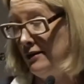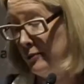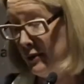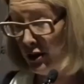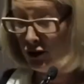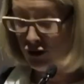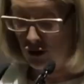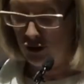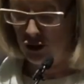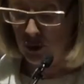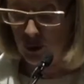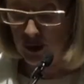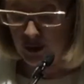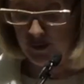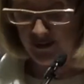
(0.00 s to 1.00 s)
I mean, I don't know
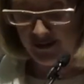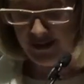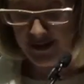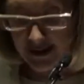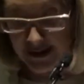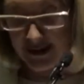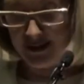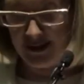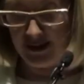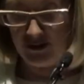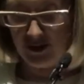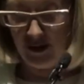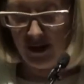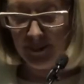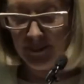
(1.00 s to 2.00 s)
what I was thinking at that
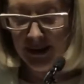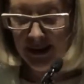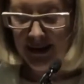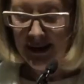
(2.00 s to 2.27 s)
time.